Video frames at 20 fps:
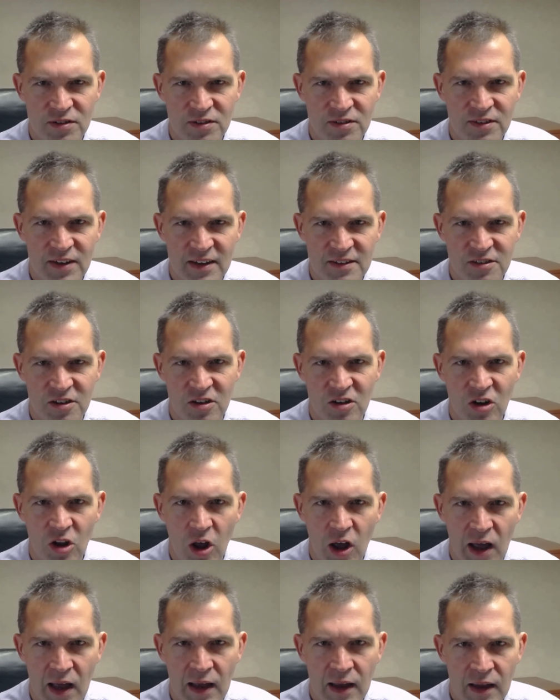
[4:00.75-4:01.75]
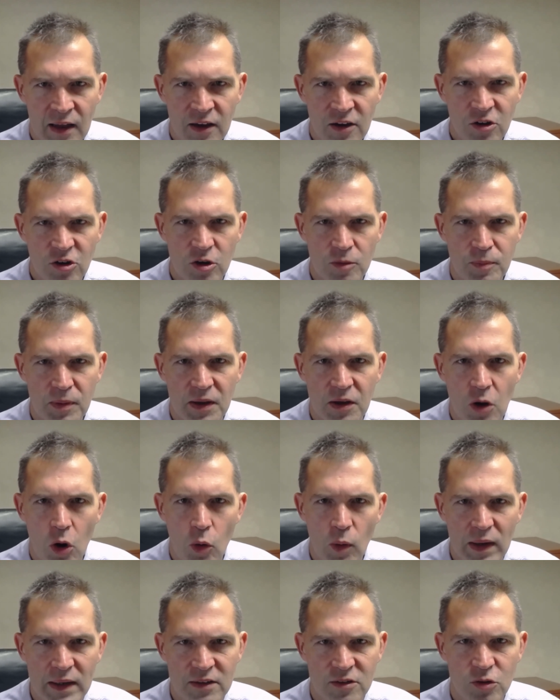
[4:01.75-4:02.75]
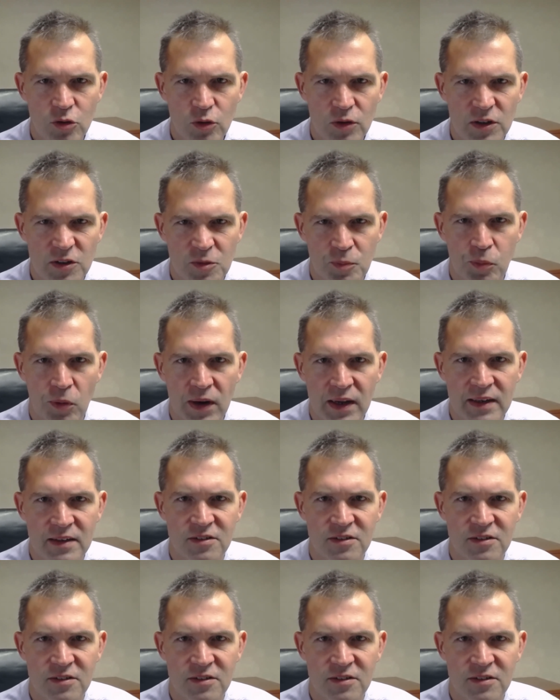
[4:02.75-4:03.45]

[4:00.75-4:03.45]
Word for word: Desert Law could be going to the Sprint.